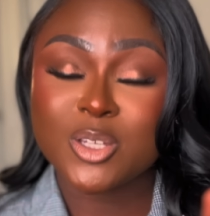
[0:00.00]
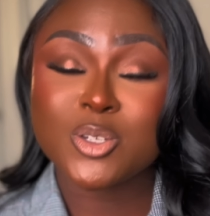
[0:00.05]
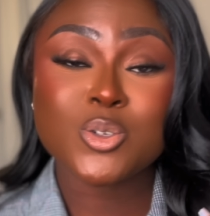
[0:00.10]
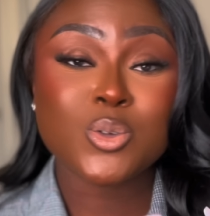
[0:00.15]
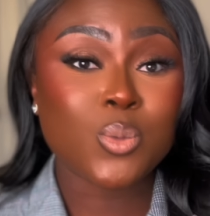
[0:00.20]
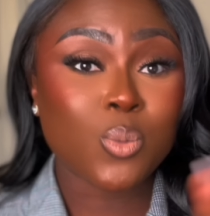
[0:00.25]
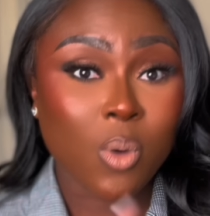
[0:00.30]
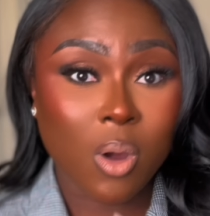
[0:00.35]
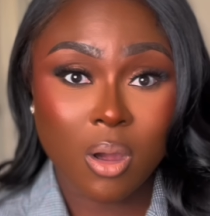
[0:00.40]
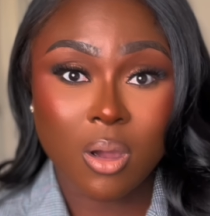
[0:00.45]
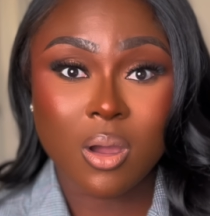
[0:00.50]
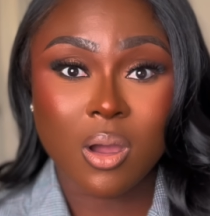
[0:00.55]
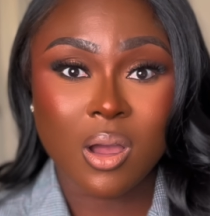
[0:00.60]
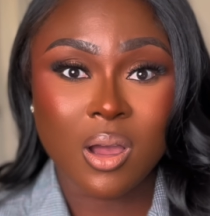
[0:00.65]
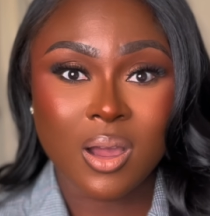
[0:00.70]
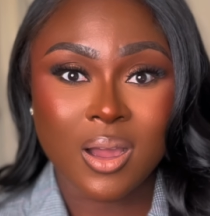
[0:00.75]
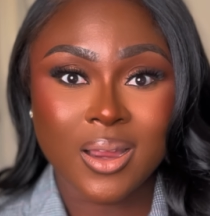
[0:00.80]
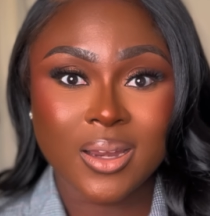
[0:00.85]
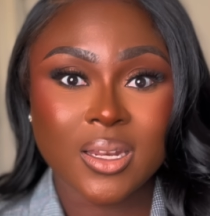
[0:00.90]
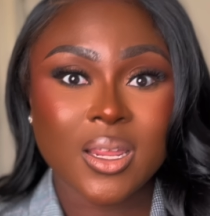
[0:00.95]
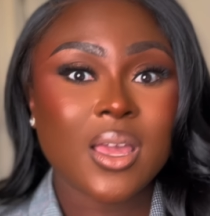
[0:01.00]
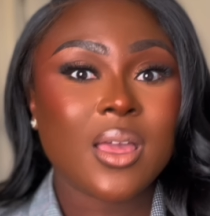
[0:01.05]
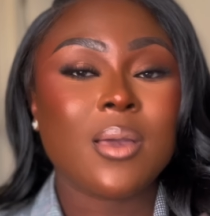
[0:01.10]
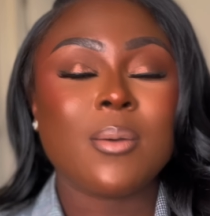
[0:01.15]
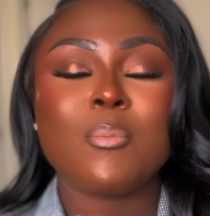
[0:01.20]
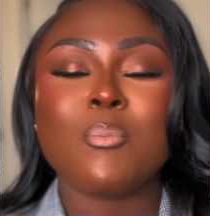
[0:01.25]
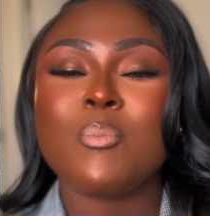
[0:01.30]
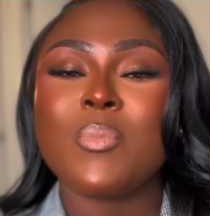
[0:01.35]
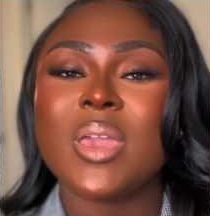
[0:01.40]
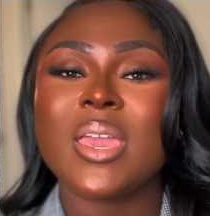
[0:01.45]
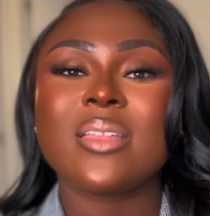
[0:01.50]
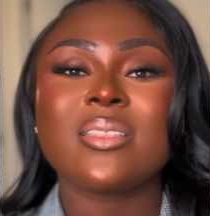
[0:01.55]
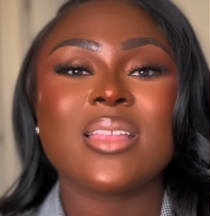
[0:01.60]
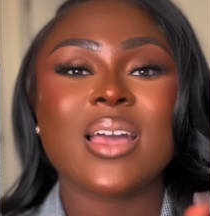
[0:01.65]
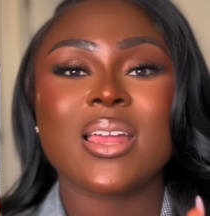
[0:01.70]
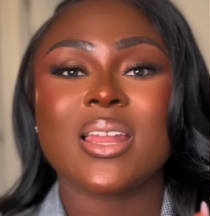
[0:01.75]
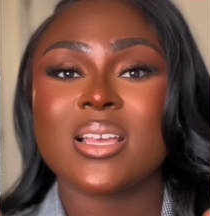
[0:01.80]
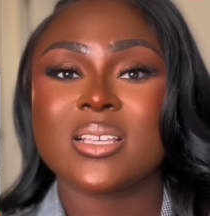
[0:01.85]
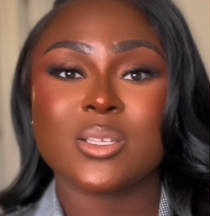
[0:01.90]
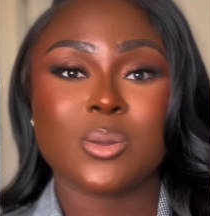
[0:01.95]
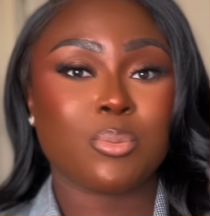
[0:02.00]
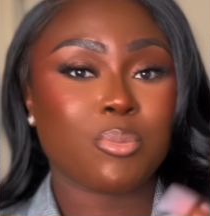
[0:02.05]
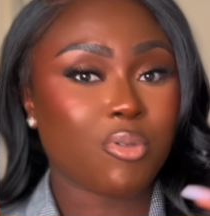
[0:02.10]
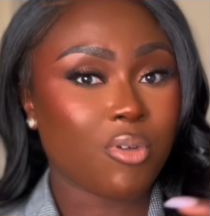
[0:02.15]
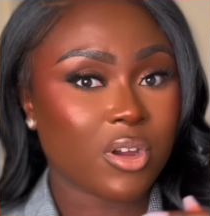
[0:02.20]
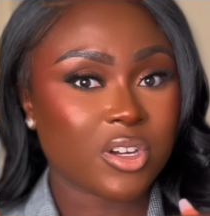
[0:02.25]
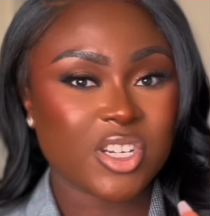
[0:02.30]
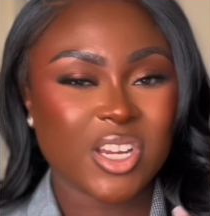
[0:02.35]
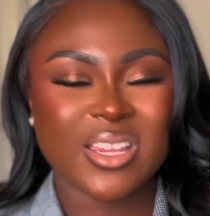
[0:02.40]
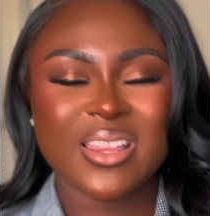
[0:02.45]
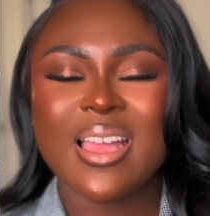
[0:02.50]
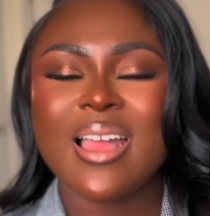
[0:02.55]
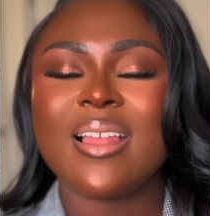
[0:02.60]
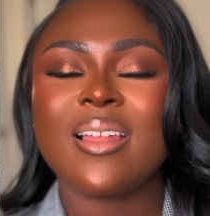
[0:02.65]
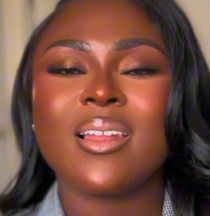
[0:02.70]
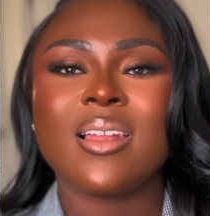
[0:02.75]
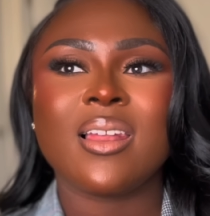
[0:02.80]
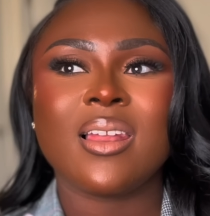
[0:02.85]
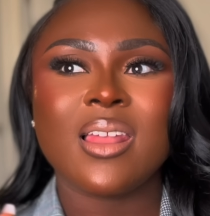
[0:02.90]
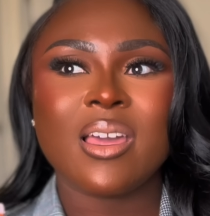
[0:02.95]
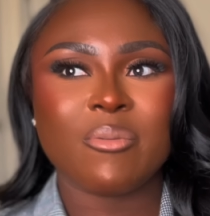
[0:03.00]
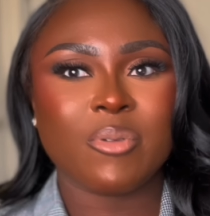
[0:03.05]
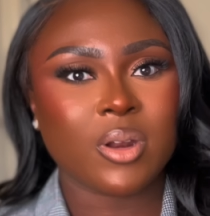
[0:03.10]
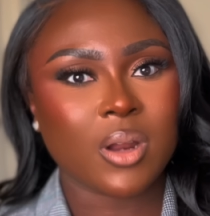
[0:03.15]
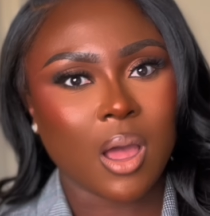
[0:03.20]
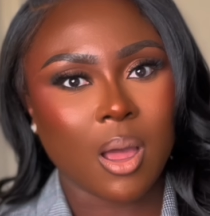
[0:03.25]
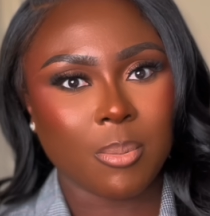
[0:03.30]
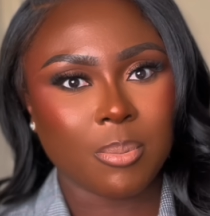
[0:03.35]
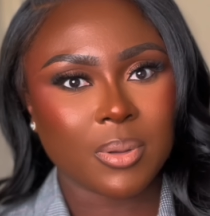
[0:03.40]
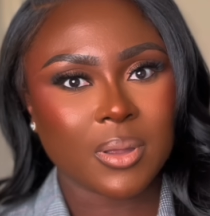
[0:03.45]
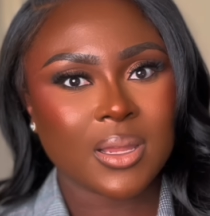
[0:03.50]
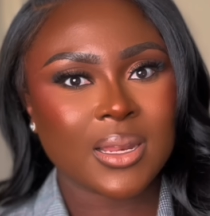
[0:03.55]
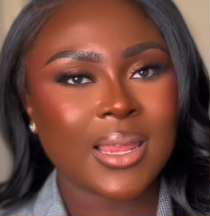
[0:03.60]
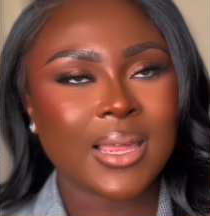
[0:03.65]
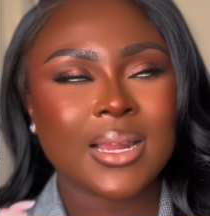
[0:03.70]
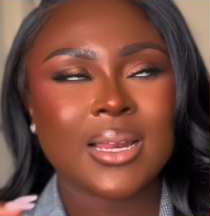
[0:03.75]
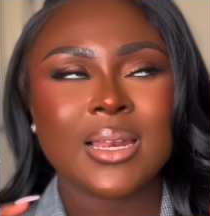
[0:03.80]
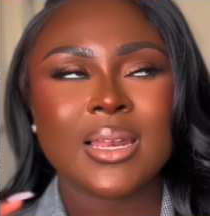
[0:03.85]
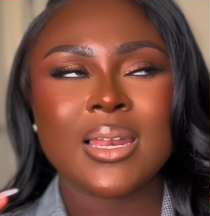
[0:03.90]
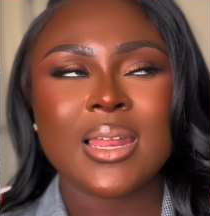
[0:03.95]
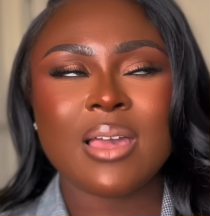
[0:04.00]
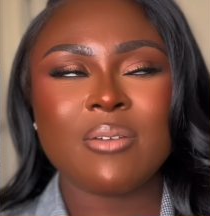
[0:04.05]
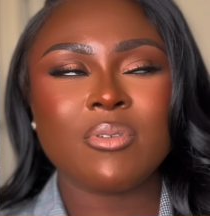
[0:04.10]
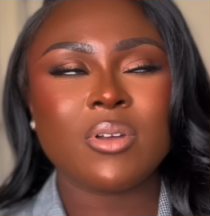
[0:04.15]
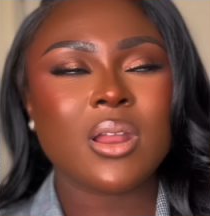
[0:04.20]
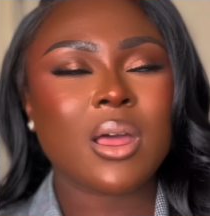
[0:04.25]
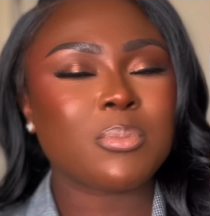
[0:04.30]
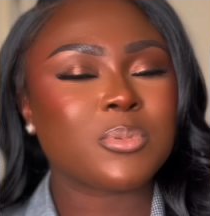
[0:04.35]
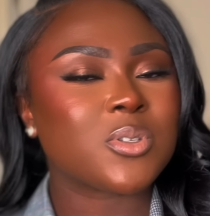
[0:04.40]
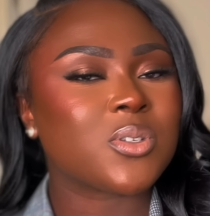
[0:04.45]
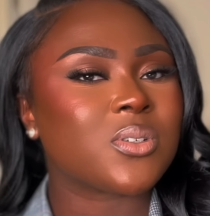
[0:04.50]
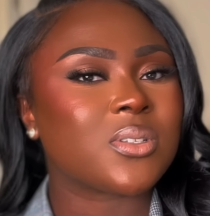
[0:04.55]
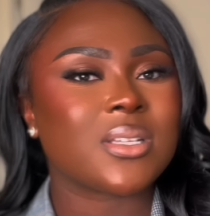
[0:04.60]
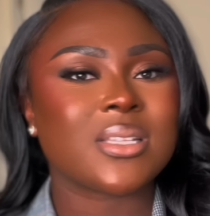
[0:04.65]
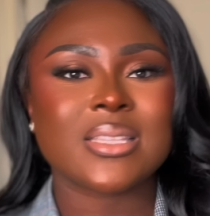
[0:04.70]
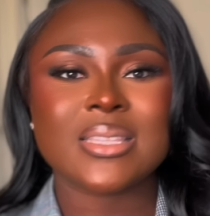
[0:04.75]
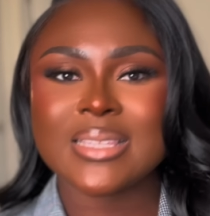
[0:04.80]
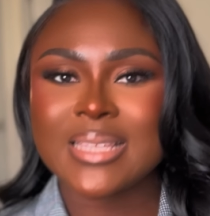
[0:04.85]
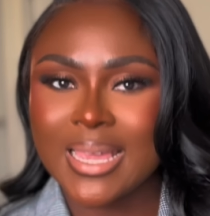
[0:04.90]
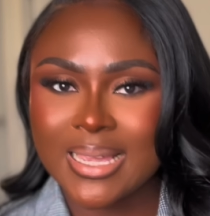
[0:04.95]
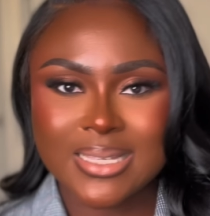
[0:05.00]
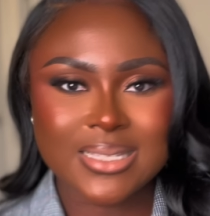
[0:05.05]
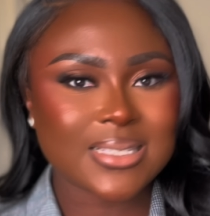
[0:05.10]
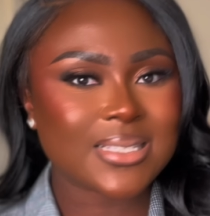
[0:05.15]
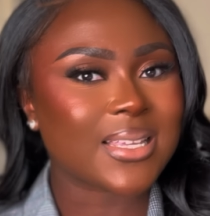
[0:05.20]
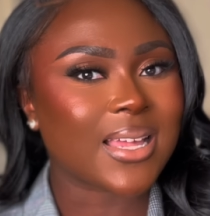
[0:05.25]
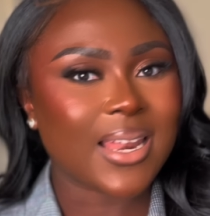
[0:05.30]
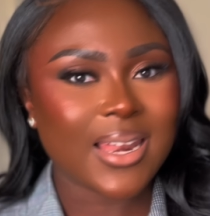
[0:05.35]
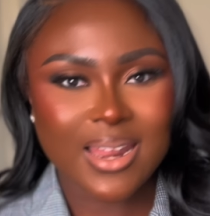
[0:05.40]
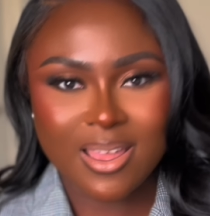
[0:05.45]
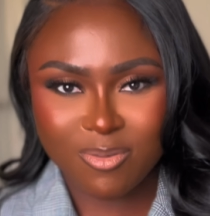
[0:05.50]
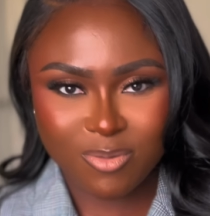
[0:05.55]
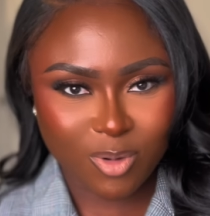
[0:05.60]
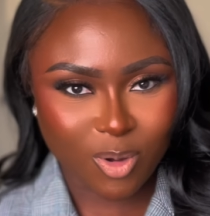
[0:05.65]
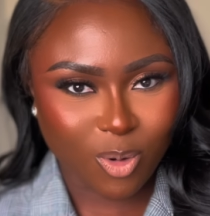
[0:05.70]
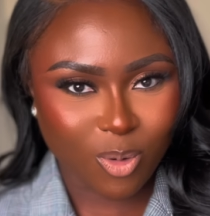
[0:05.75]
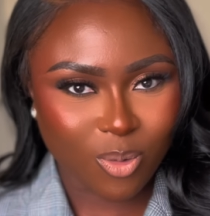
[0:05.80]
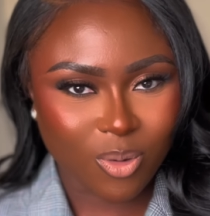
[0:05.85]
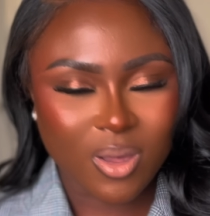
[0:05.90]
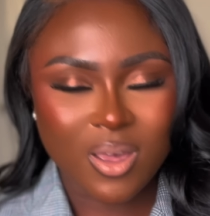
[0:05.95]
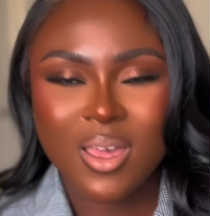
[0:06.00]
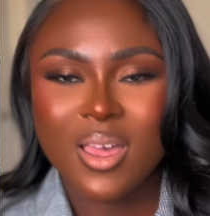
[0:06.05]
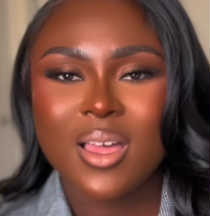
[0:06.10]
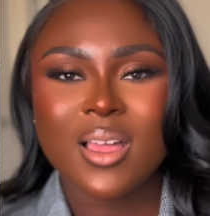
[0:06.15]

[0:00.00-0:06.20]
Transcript: to work on, make that as a project and level up. Like, level up to the next level.